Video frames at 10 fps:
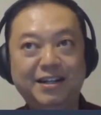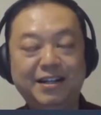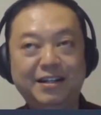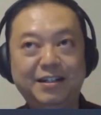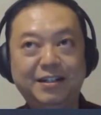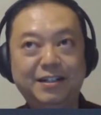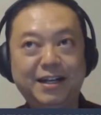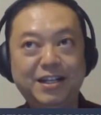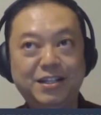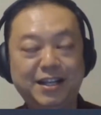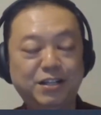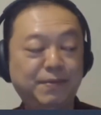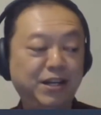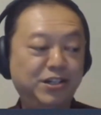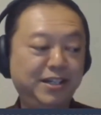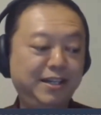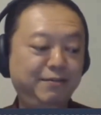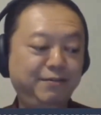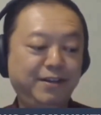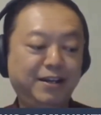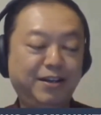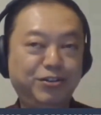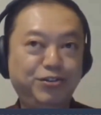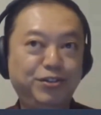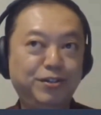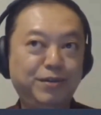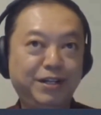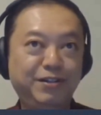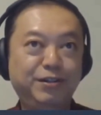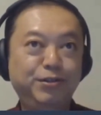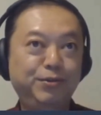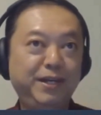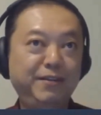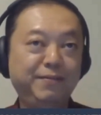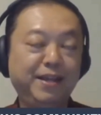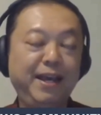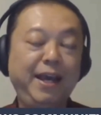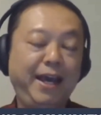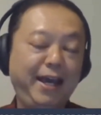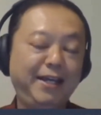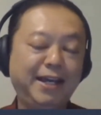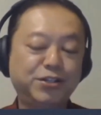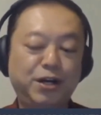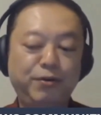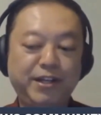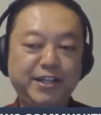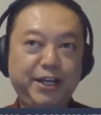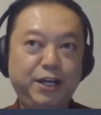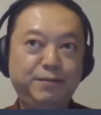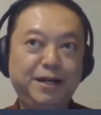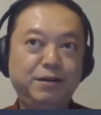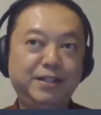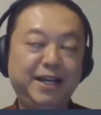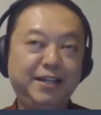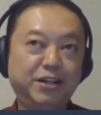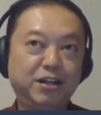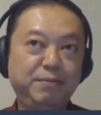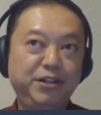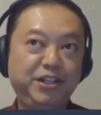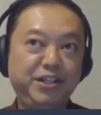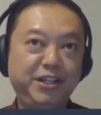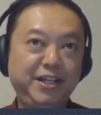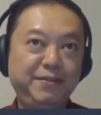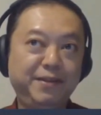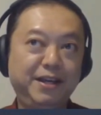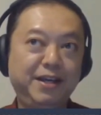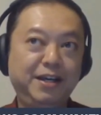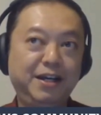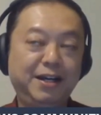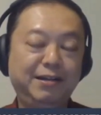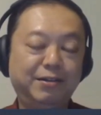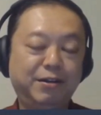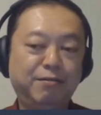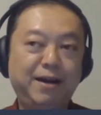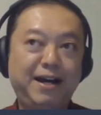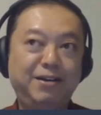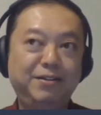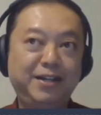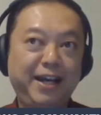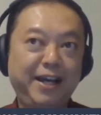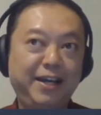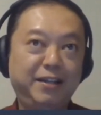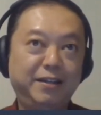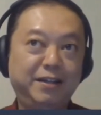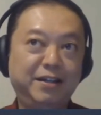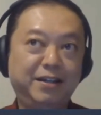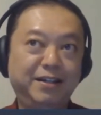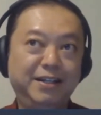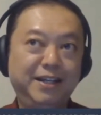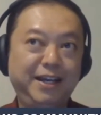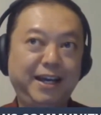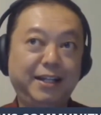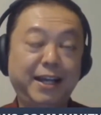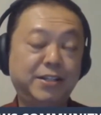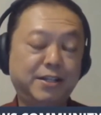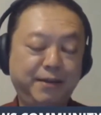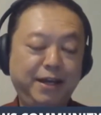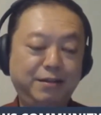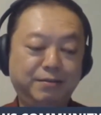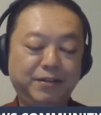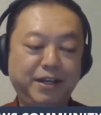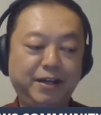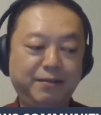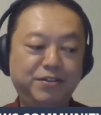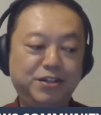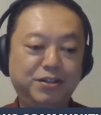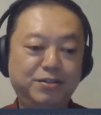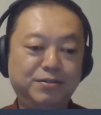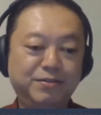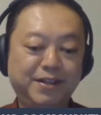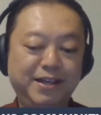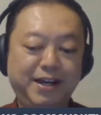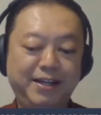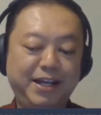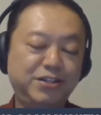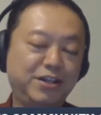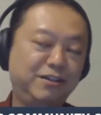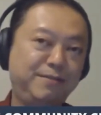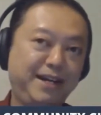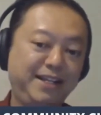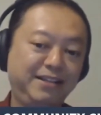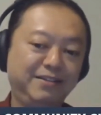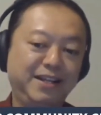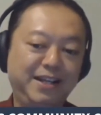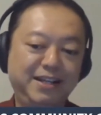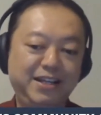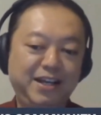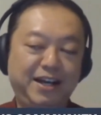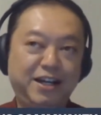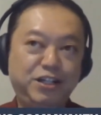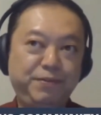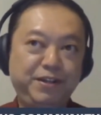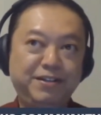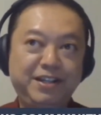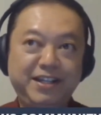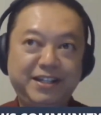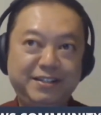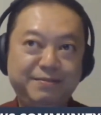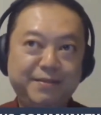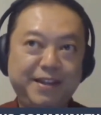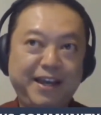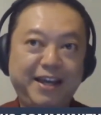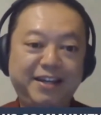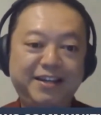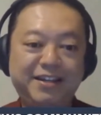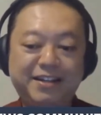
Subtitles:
especially if you are not sure what you're doing, hey, there's always help out there in the community. Look around and get some help. Yeah. So that's sort of my spiel here, and